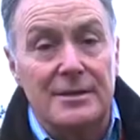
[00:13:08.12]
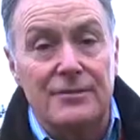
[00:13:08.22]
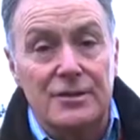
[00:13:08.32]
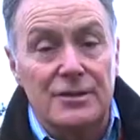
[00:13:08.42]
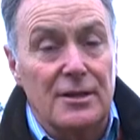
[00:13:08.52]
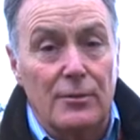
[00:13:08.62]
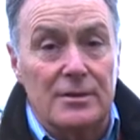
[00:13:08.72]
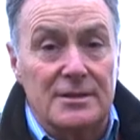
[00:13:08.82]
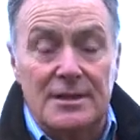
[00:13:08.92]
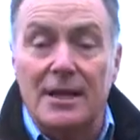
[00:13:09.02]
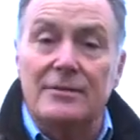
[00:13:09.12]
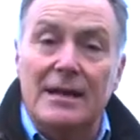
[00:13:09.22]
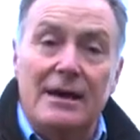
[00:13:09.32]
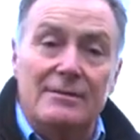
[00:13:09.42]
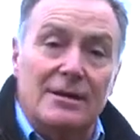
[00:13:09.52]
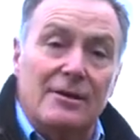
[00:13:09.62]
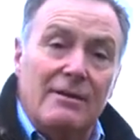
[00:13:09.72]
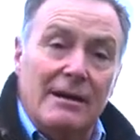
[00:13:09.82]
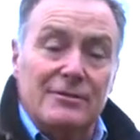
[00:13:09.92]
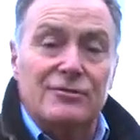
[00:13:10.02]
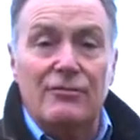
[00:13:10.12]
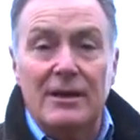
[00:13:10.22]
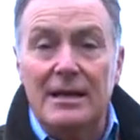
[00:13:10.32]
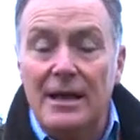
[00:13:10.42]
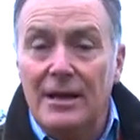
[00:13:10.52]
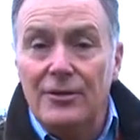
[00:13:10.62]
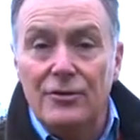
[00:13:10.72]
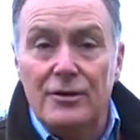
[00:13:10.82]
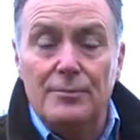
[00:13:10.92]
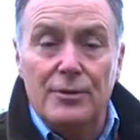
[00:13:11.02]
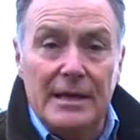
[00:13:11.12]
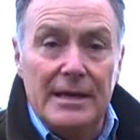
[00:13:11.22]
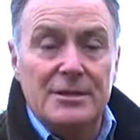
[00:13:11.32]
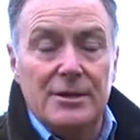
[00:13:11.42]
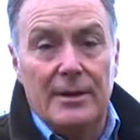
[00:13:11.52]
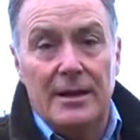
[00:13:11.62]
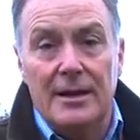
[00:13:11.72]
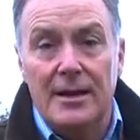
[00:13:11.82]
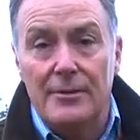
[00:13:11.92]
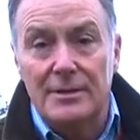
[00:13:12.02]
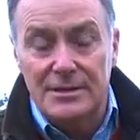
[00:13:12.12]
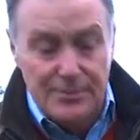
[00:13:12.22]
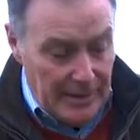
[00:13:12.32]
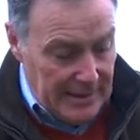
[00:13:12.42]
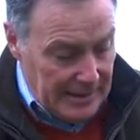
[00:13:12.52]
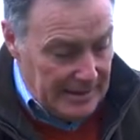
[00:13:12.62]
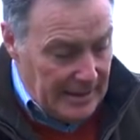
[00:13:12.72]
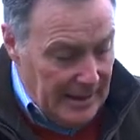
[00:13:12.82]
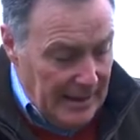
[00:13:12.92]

so if you suddenly want to slow down to go around a tree, you can put it into a lower speed.